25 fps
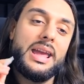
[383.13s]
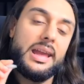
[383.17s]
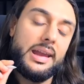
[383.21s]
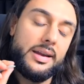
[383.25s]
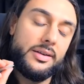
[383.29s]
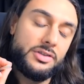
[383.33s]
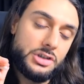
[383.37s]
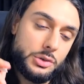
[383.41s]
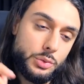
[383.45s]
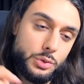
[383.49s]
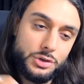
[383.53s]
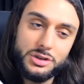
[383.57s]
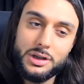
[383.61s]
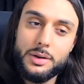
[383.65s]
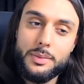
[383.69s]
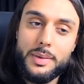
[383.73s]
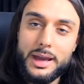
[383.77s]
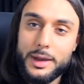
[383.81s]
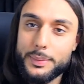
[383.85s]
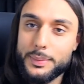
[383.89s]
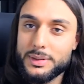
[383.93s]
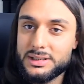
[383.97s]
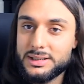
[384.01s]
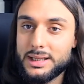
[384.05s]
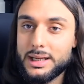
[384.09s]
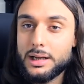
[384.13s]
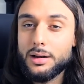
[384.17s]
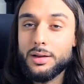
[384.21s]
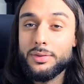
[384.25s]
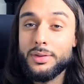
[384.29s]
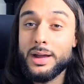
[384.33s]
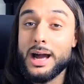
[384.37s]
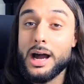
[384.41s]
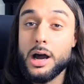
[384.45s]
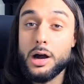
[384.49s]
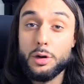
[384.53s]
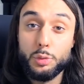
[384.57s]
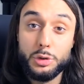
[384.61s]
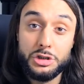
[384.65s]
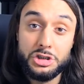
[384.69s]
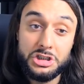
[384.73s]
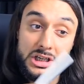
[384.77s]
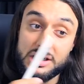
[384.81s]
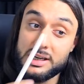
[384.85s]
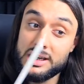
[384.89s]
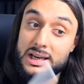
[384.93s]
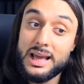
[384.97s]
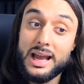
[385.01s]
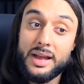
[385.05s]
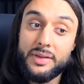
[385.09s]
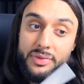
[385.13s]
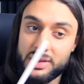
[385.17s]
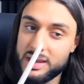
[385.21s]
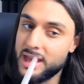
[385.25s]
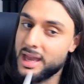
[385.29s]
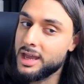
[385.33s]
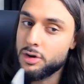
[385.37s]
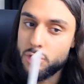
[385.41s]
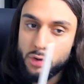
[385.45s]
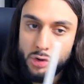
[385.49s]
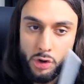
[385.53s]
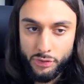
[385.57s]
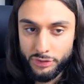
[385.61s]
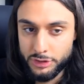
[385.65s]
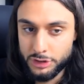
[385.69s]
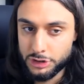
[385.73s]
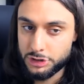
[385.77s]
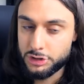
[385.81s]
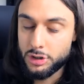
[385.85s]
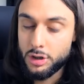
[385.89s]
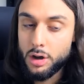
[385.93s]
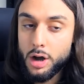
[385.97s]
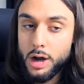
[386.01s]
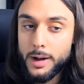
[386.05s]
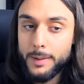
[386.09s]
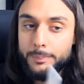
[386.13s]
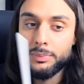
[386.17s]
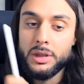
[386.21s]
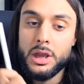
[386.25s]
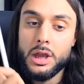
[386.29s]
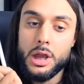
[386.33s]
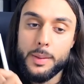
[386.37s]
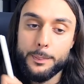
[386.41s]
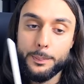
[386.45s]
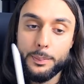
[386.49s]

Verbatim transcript: if she was going to make a mistake like that, I wish she did it at the end, not the start.